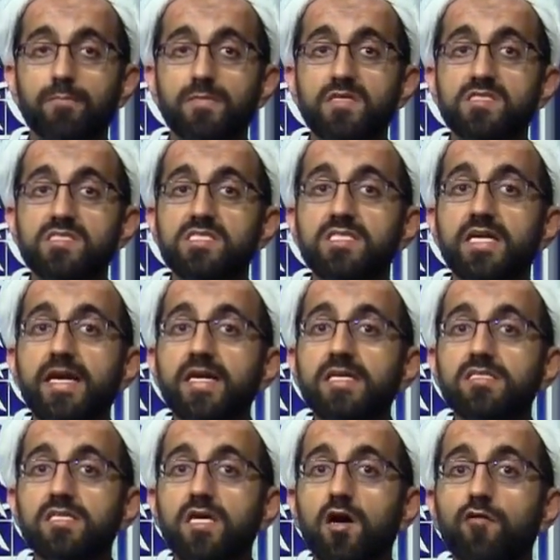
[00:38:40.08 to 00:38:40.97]

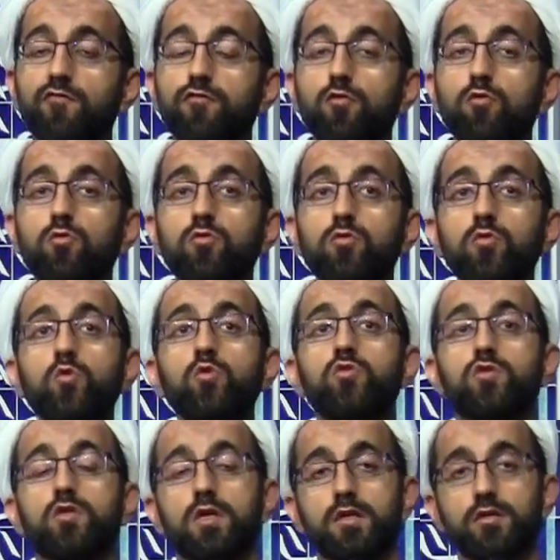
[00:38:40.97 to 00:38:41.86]
state of
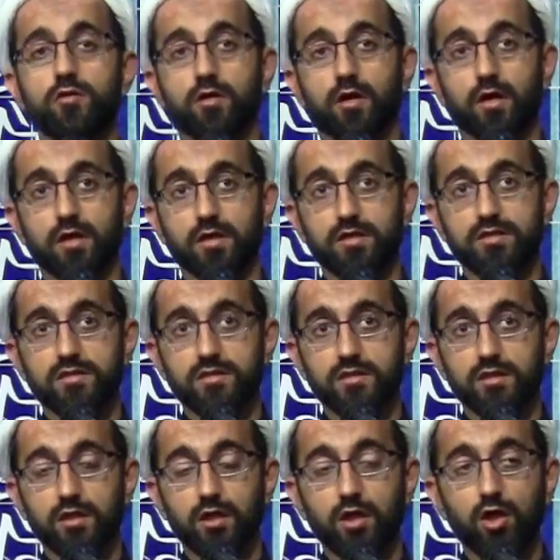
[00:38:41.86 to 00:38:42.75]
qunut in your heart.